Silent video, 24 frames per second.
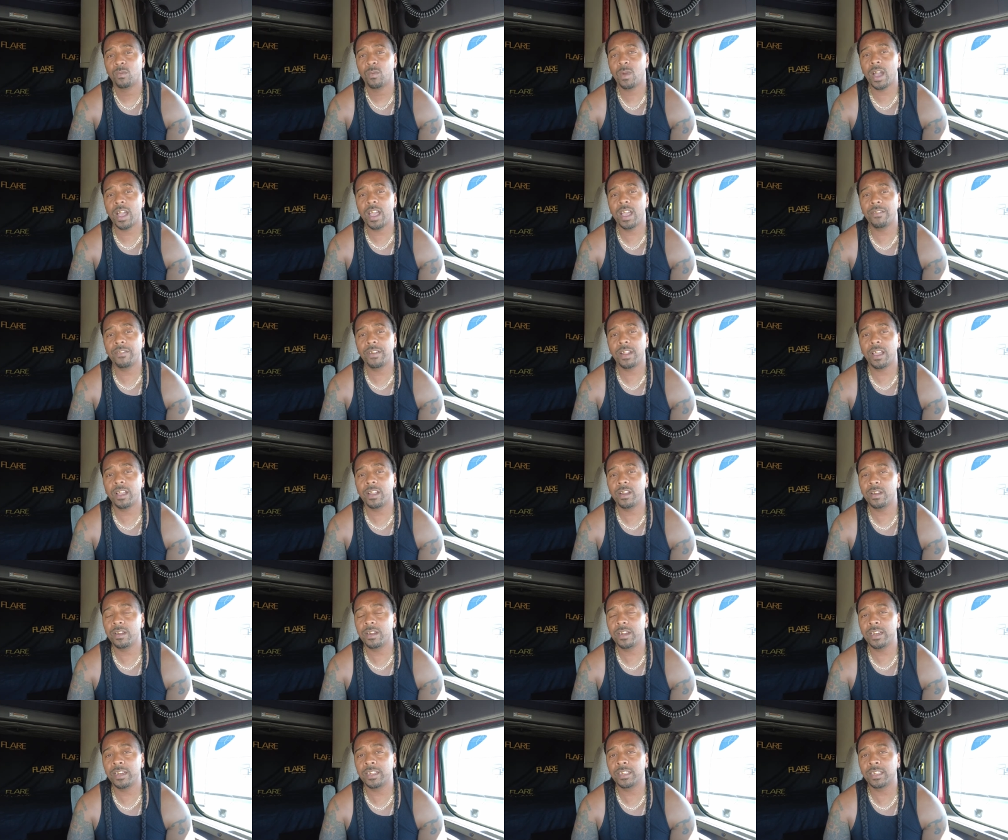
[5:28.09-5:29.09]
Why haven't I
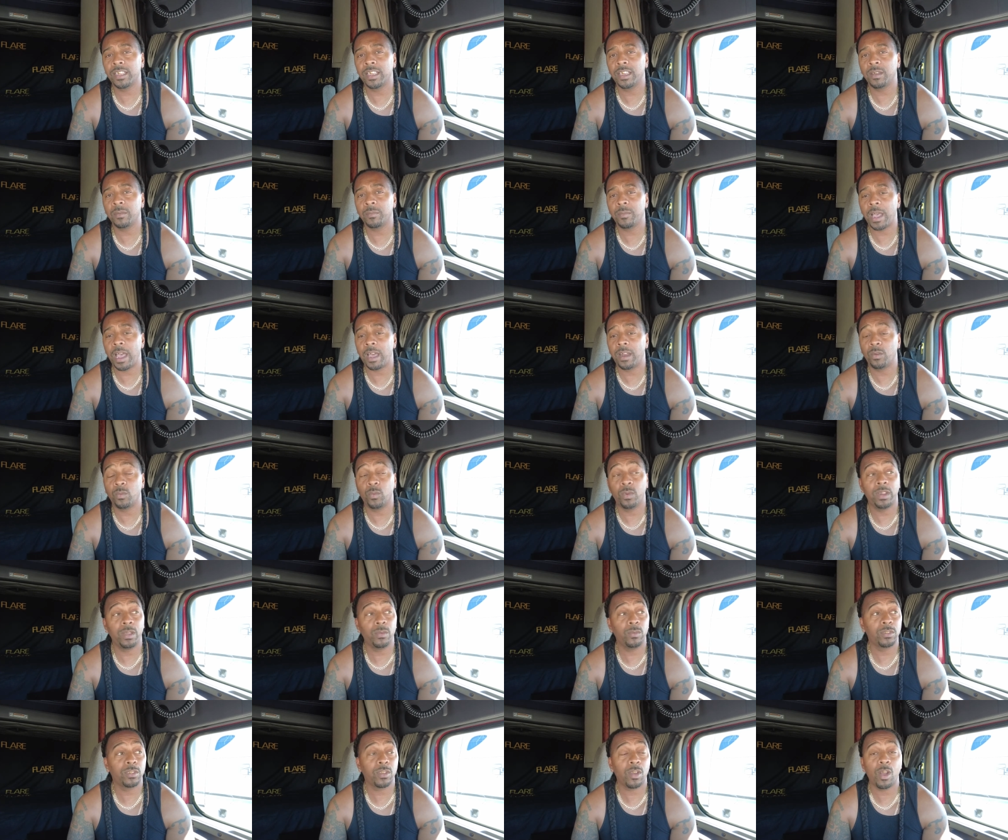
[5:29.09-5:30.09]
heard anything about it? When
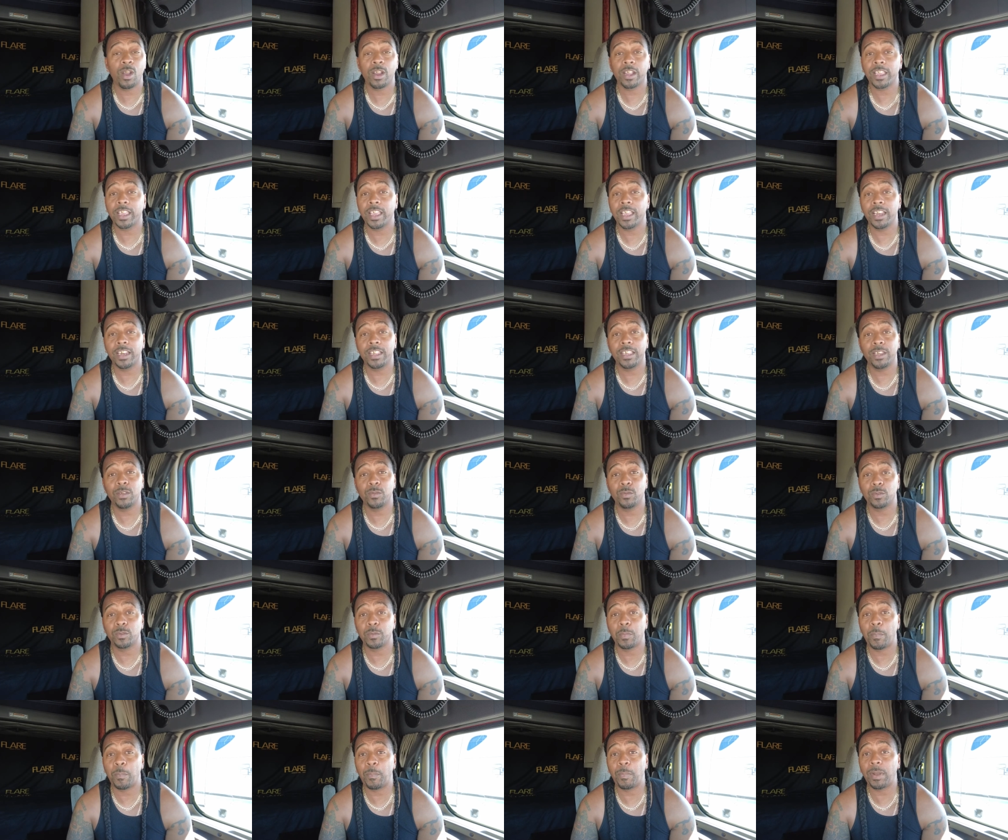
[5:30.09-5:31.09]
it was R. Kelly, it
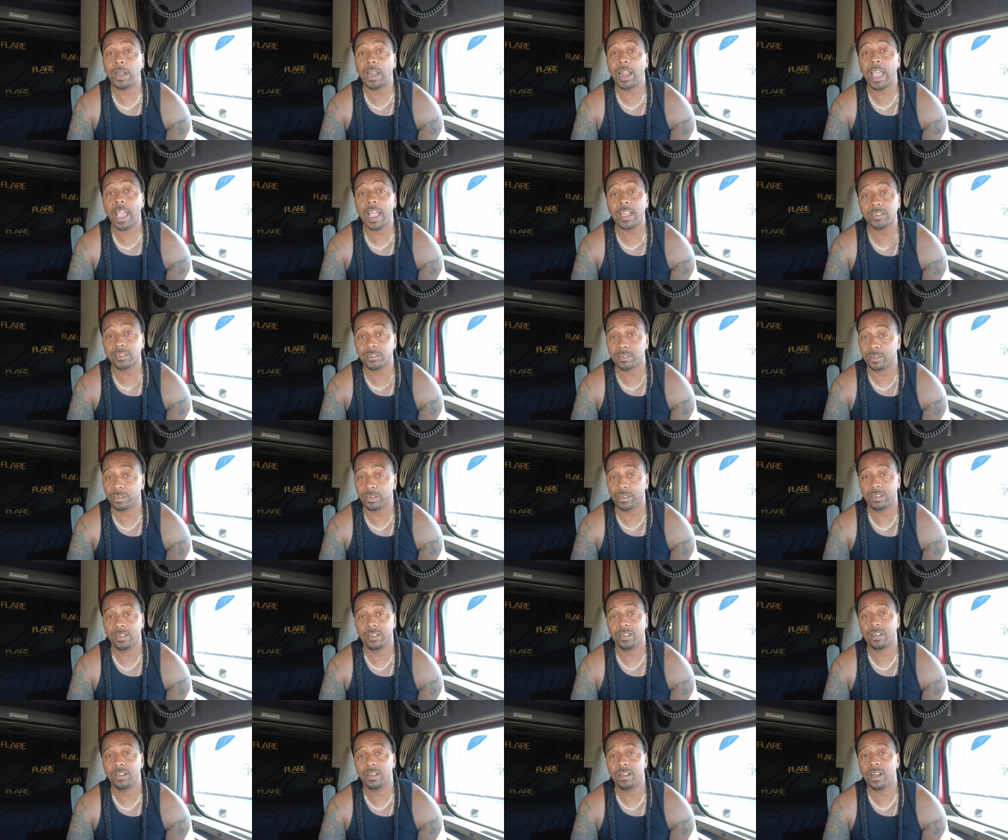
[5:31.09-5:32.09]
was plastered
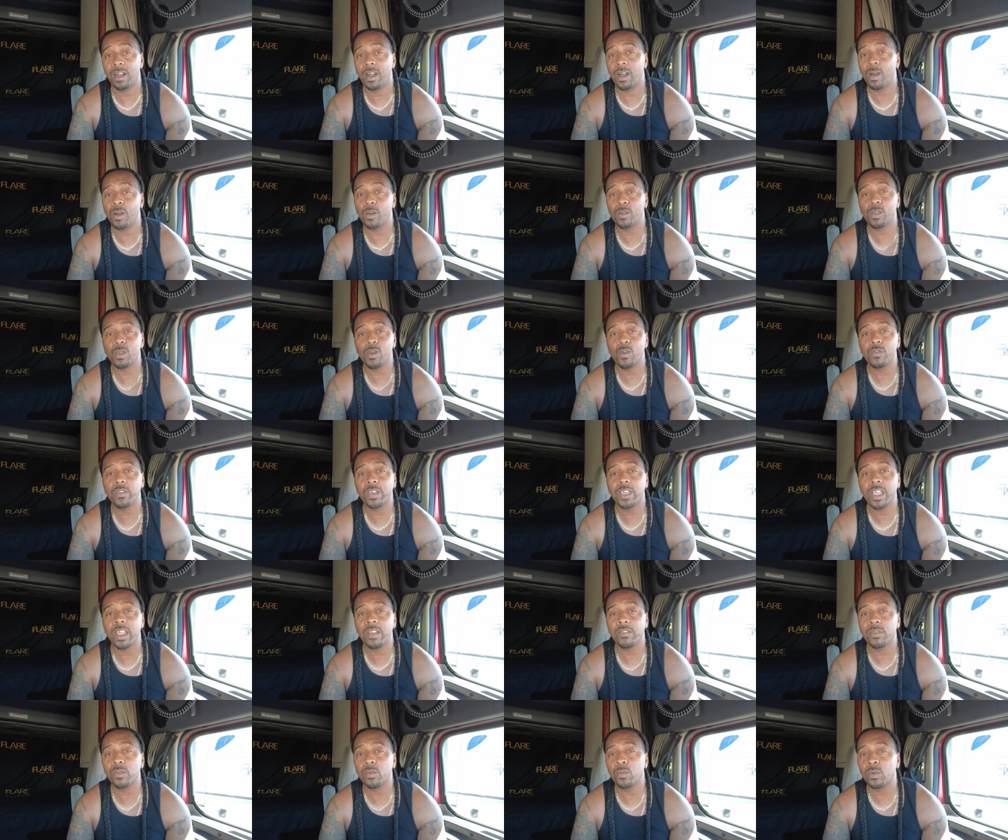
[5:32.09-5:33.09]
all over
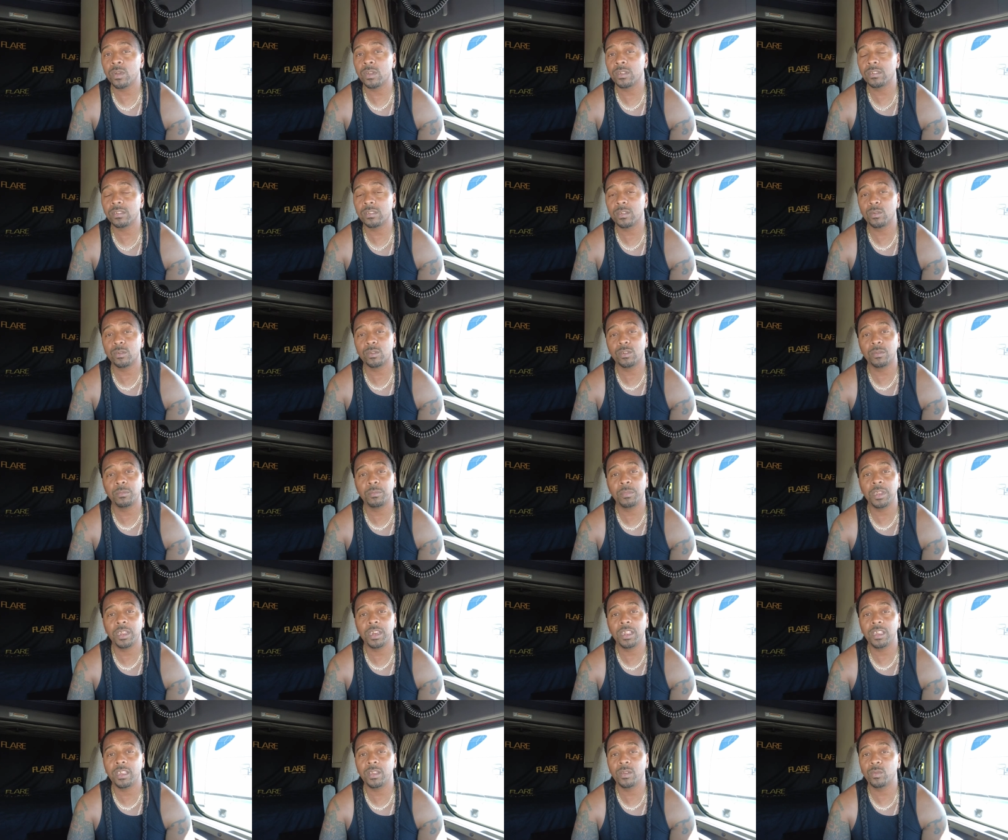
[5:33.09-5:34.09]
everyone's social
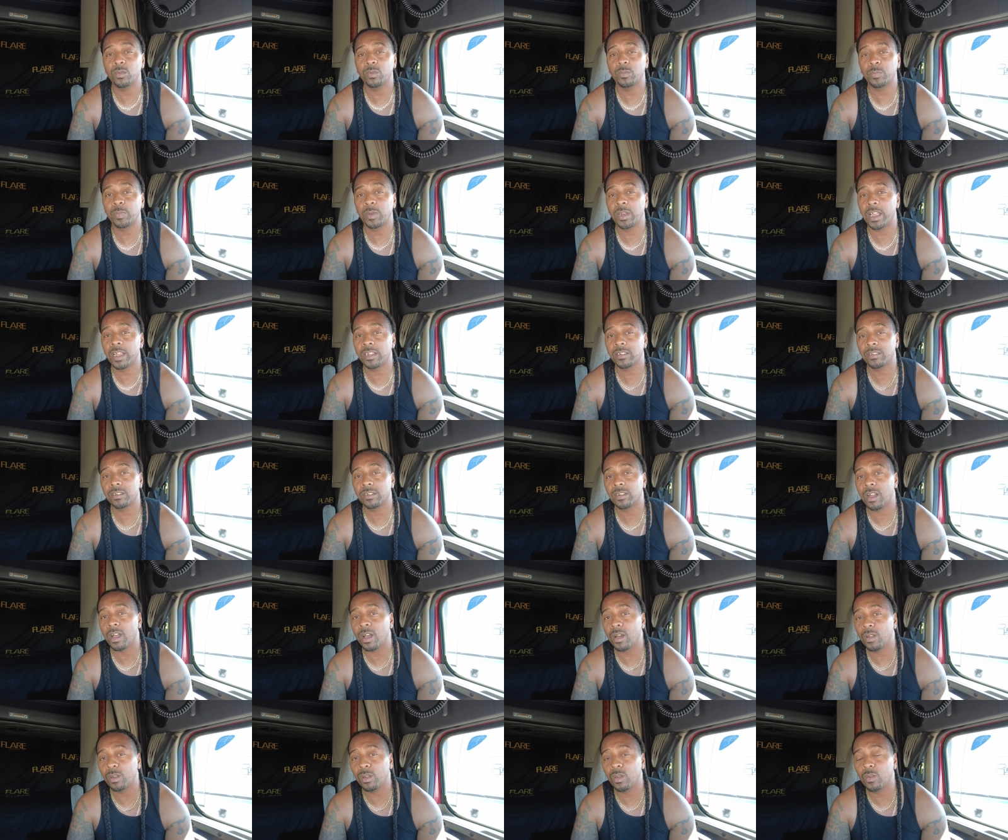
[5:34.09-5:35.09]
media. It was plastered
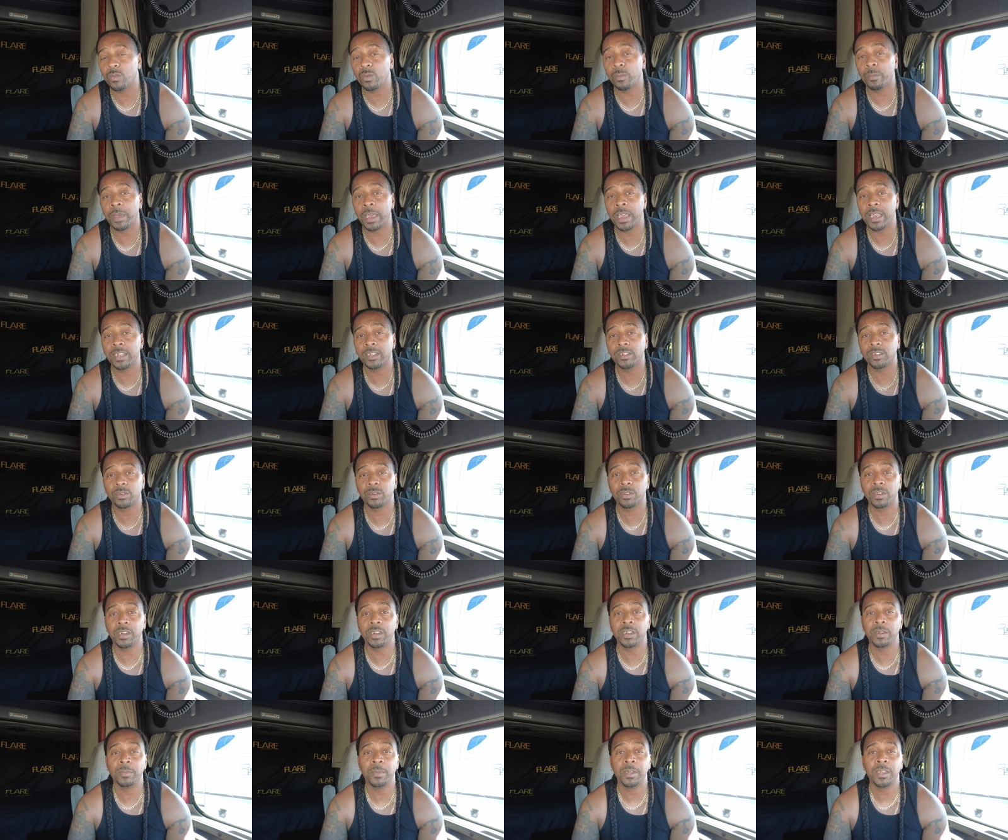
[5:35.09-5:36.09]
all over
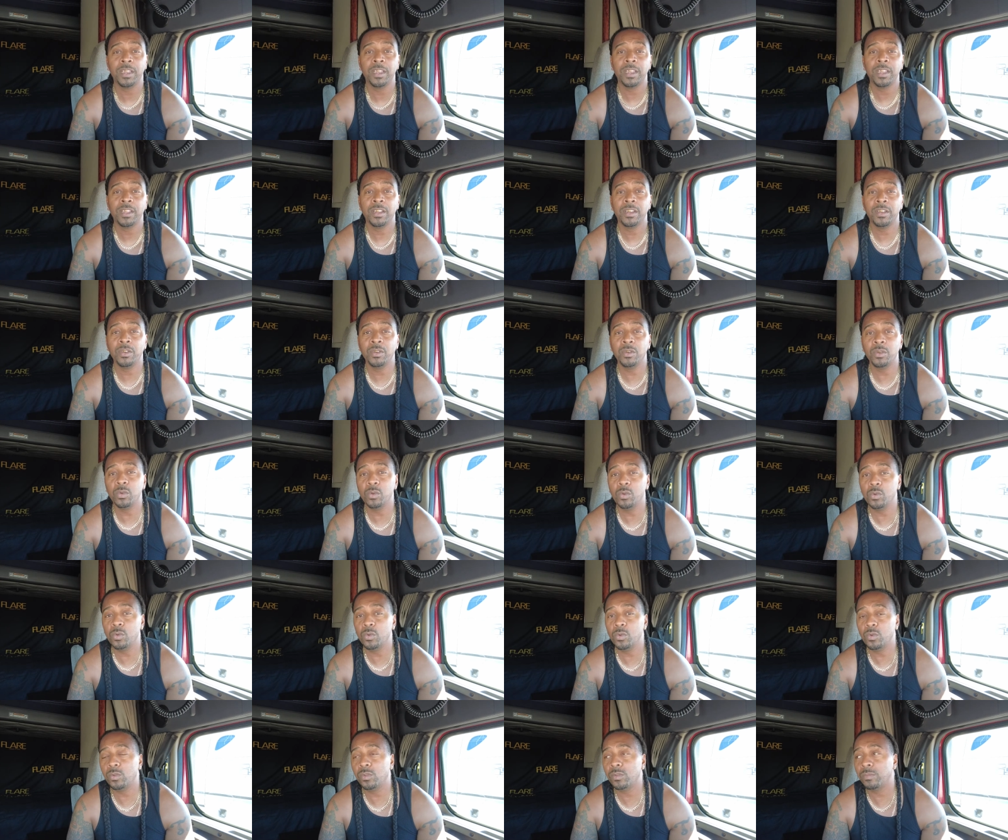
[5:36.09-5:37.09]
mainstream
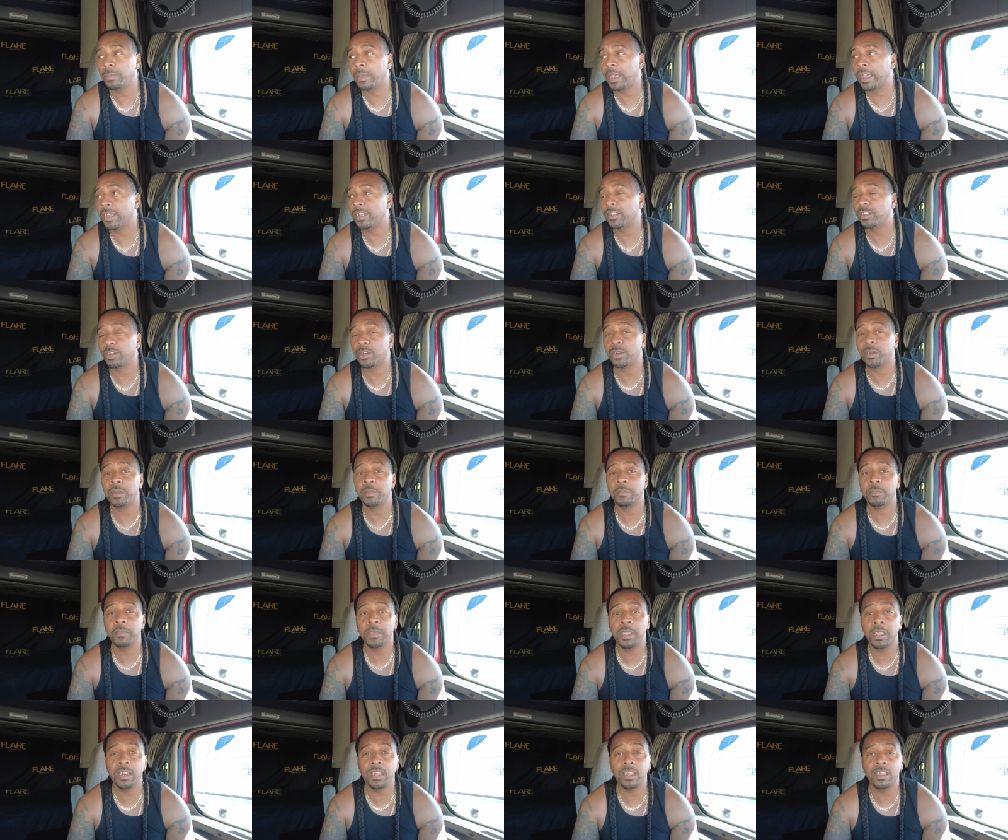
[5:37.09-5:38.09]
news, mainstream
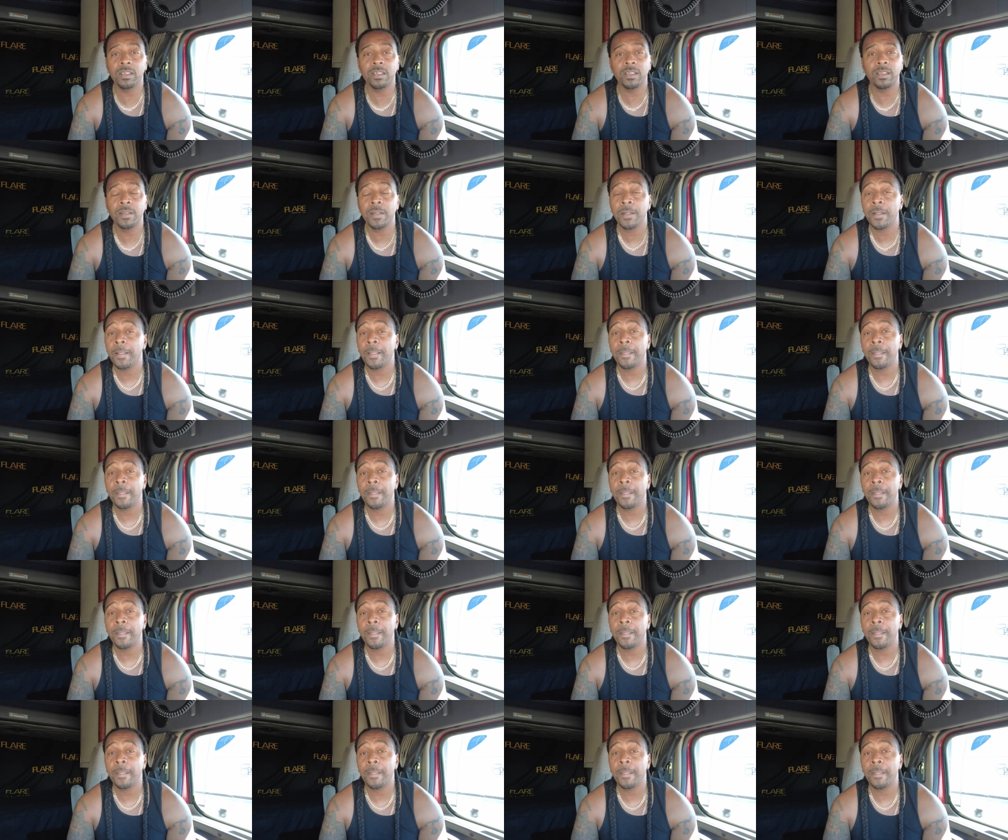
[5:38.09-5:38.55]
media.